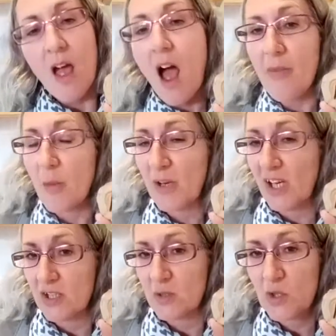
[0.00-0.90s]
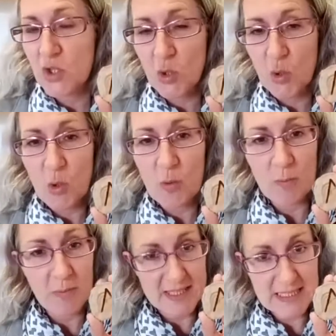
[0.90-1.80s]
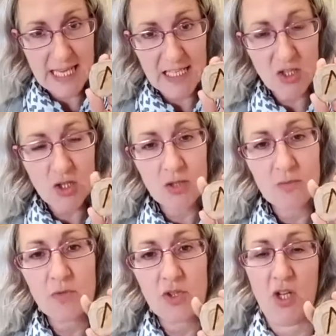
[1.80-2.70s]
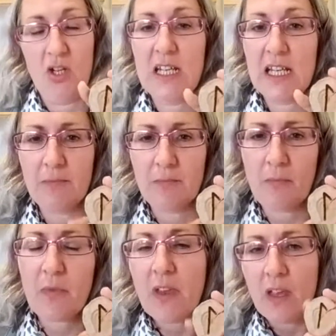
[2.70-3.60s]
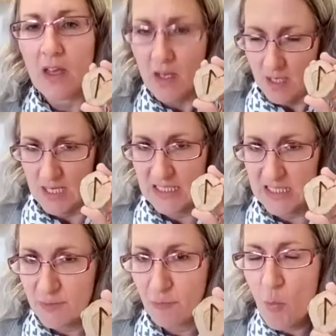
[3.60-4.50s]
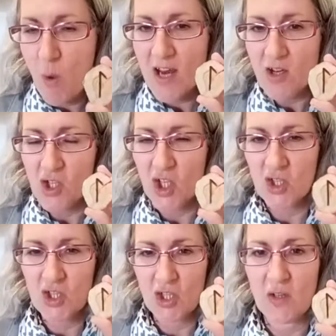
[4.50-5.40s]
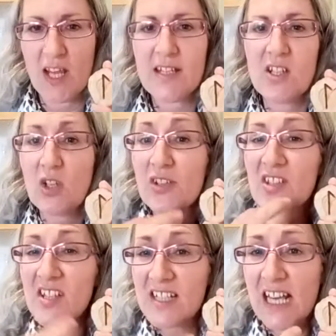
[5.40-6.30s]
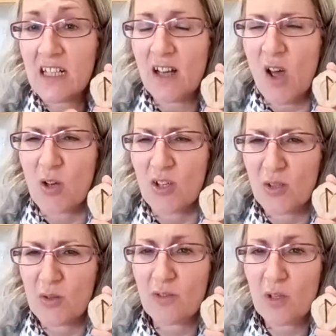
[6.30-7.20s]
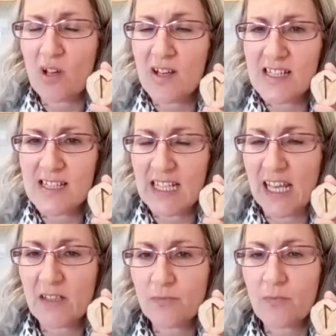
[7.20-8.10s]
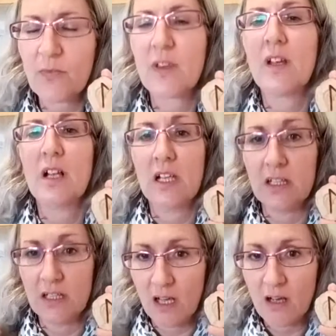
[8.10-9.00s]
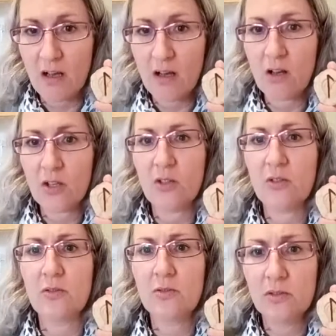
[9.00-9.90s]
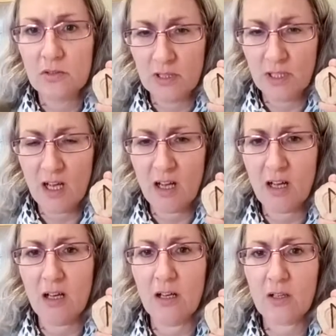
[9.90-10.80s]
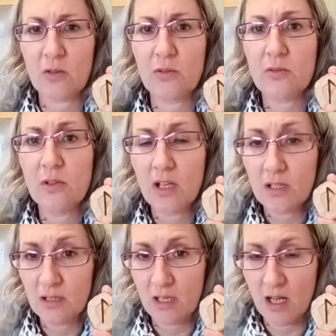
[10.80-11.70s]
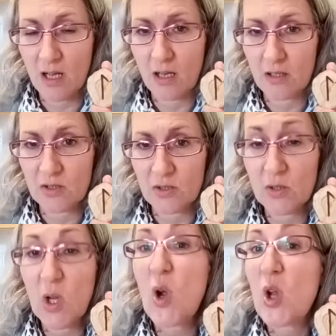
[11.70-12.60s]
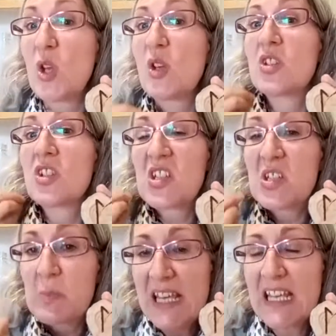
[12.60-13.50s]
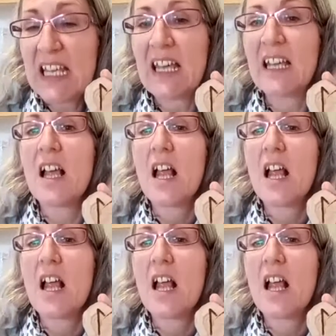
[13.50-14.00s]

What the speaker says: And then we're going to do a short meditation journey. There's different ways you can do this. You can sing Lagu if you like singing. Lagu, Lagu, Lagu. You can just speak it.